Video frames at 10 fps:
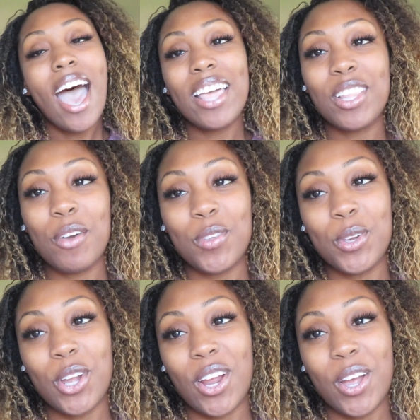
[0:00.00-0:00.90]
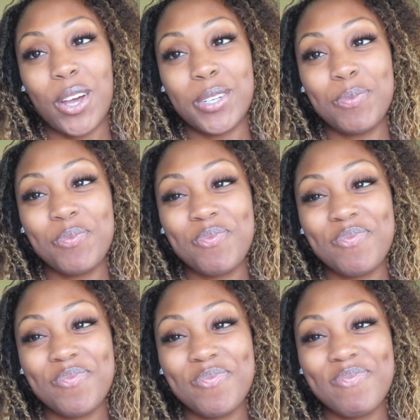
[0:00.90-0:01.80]
I love you, girl.
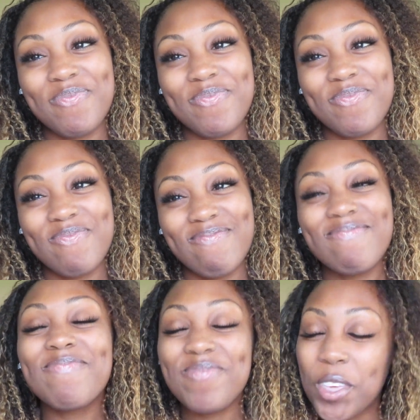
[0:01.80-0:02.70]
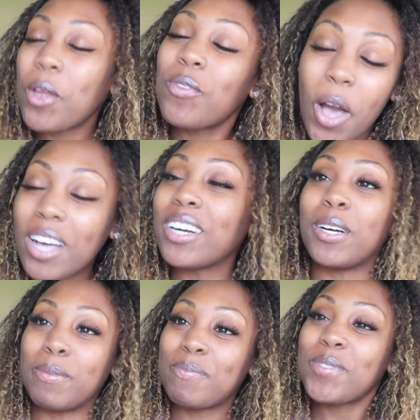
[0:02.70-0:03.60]
Awesome, thank you. You're
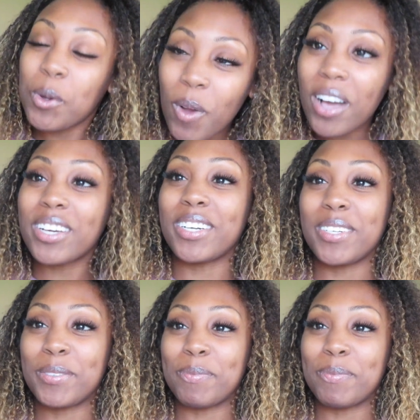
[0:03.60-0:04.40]
welcome. You're welcome.